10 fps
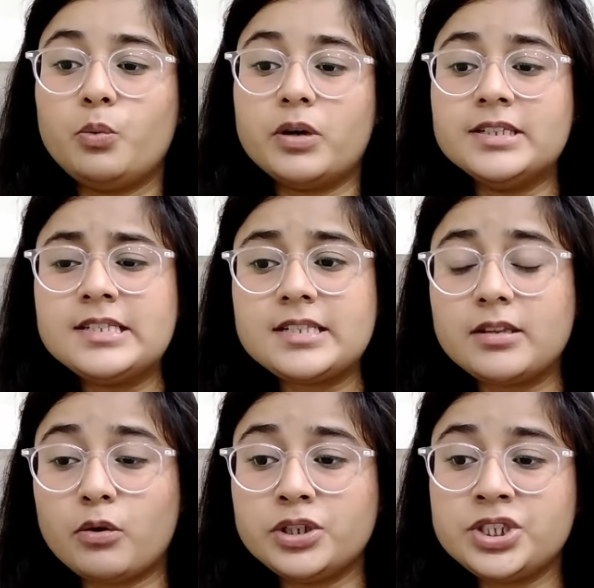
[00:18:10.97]
Once
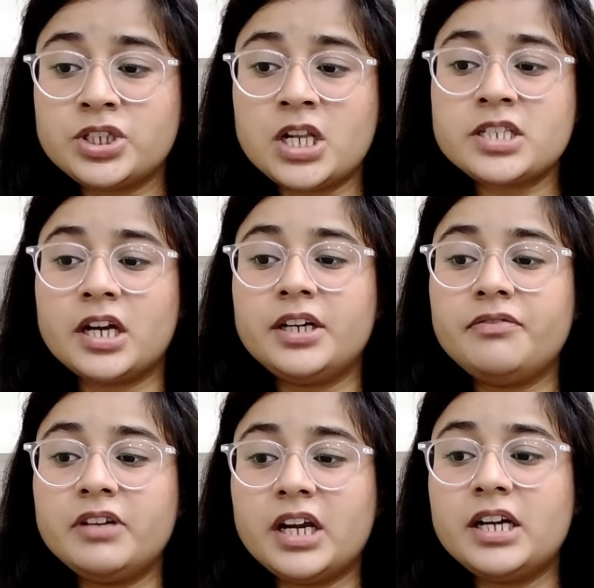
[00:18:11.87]
the original
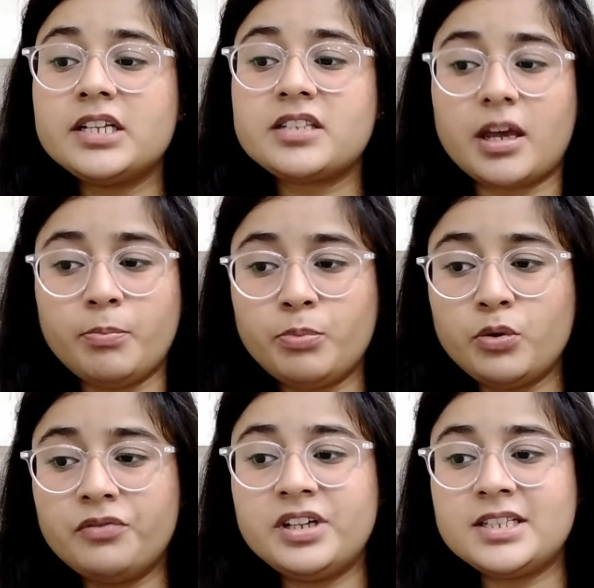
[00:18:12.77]
certificate is
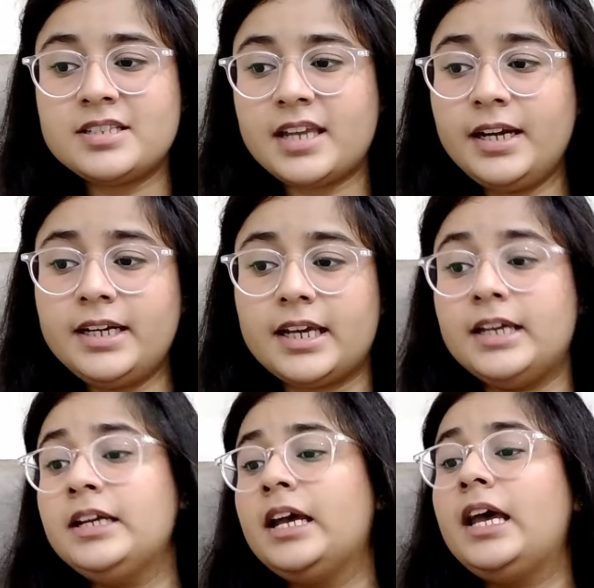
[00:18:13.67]
approved in
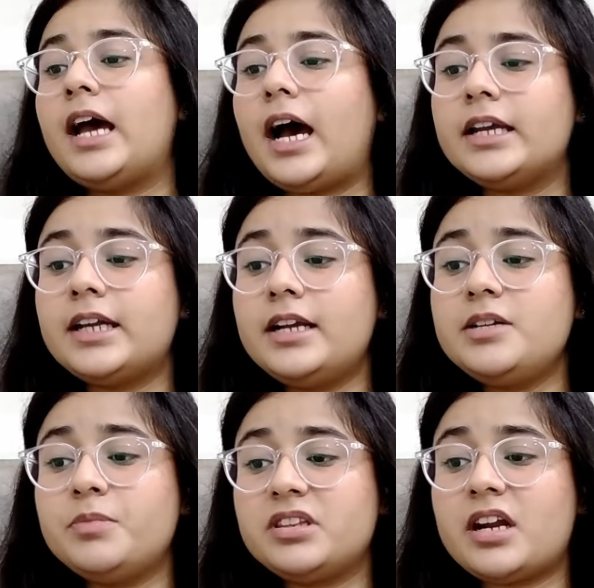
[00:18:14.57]
CENTE,
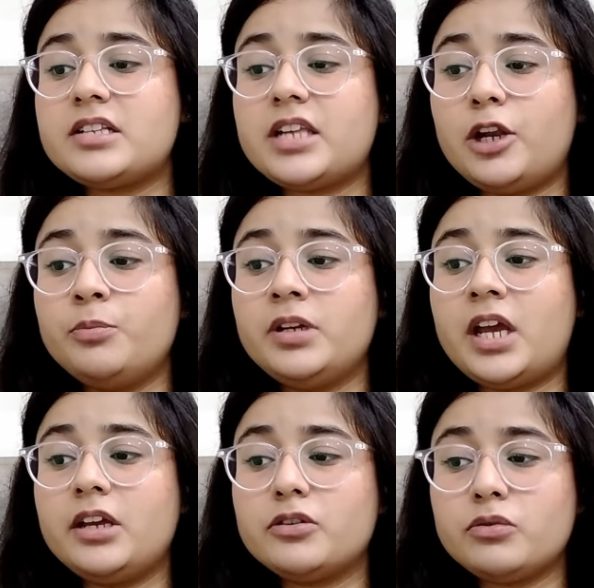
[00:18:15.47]
IIT Madras
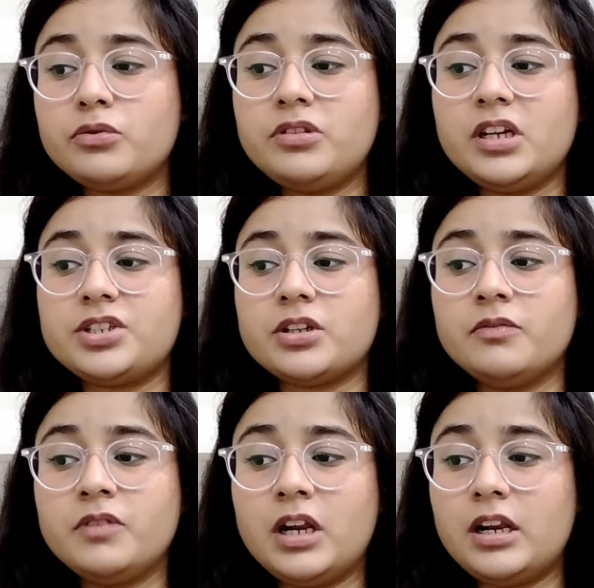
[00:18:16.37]
Alumni
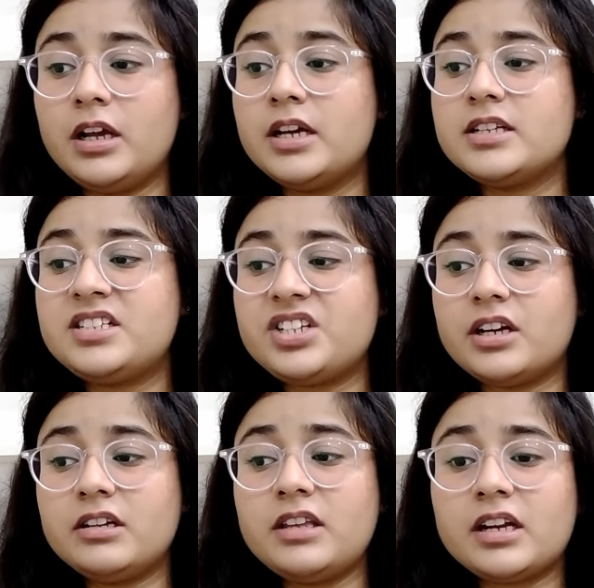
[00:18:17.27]
Association will
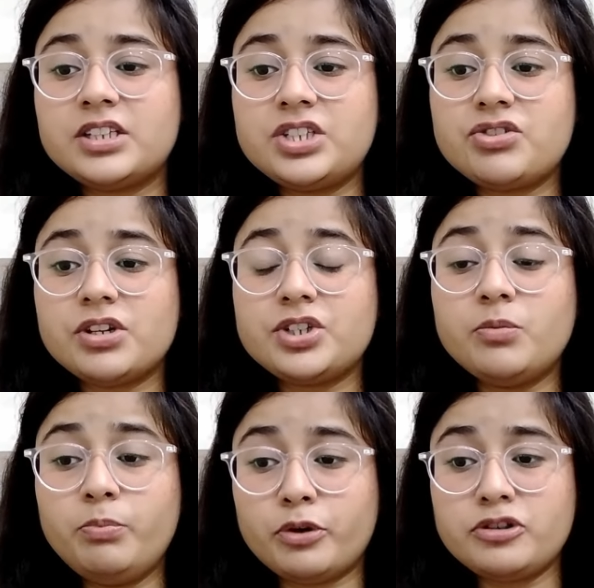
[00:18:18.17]
share the
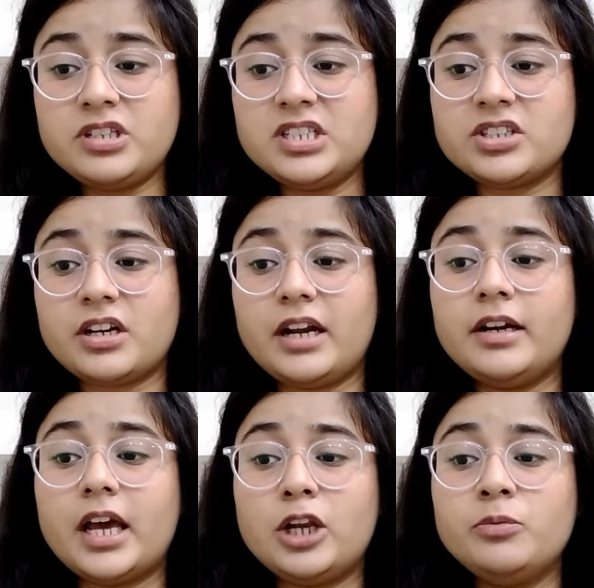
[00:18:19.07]
registration procedure
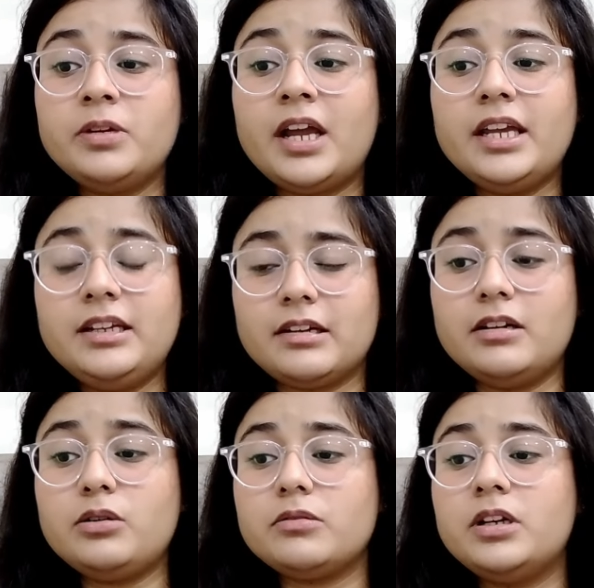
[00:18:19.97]
and alumni
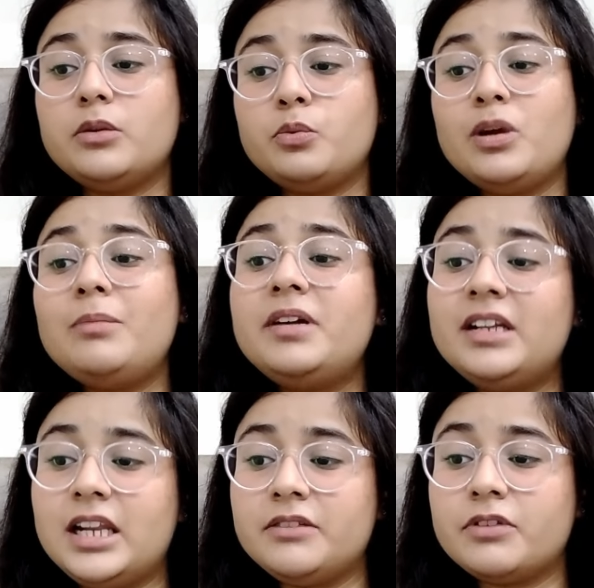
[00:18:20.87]
kit will be
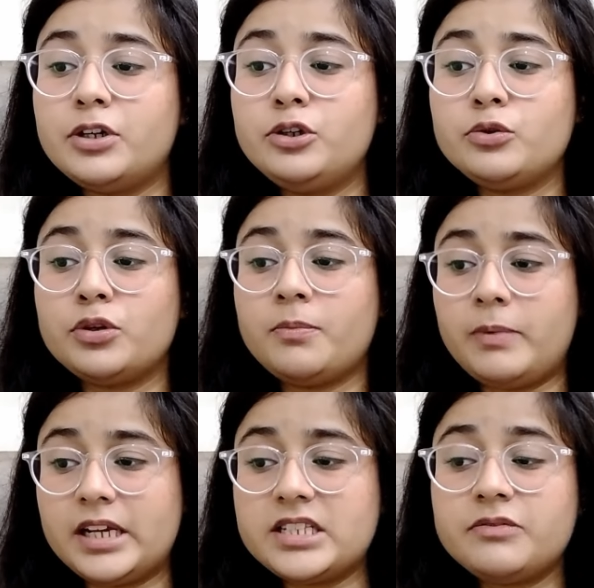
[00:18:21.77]
delivered to your
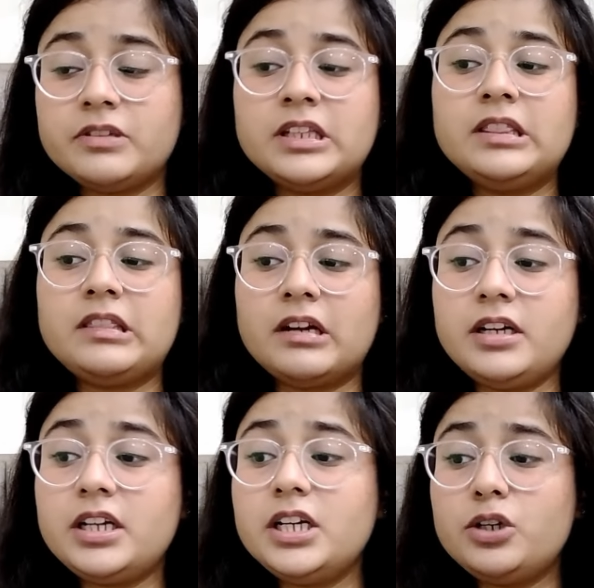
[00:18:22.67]
place within
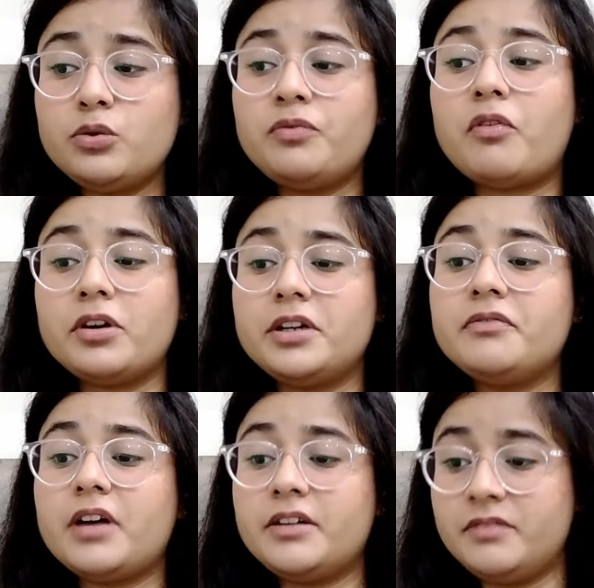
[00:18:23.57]
30 to
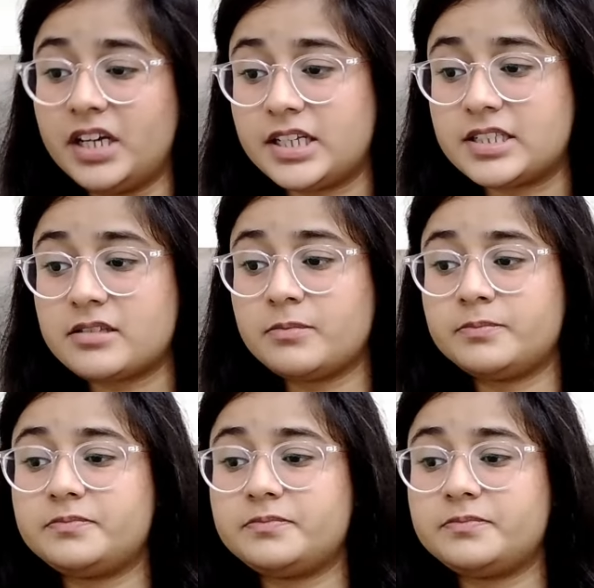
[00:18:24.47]
45 days.